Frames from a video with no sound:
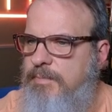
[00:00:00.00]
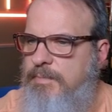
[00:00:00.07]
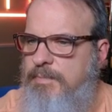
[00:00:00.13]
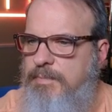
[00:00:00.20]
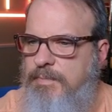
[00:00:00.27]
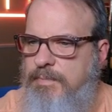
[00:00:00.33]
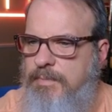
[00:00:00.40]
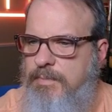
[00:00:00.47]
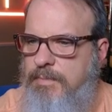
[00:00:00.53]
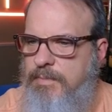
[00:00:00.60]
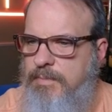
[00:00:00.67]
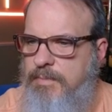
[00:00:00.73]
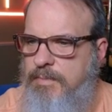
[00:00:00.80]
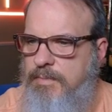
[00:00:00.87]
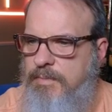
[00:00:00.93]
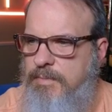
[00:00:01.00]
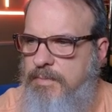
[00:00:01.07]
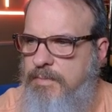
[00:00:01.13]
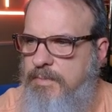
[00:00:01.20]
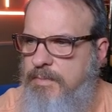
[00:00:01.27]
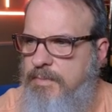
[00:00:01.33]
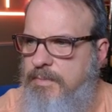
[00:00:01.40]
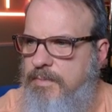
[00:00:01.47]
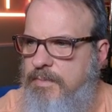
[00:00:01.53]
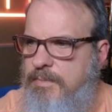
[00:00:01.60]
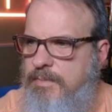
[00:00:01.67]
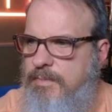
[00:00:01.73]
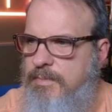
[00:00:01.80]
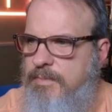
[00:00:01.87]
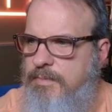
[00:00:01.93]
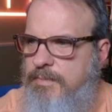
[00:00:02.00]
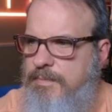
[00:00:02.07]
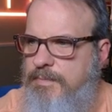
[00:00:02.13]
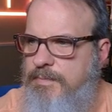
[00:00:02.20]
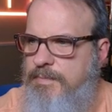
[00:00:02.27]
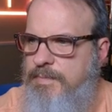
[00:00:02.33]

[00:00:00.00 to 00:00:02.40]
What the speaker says: Nobody speaks.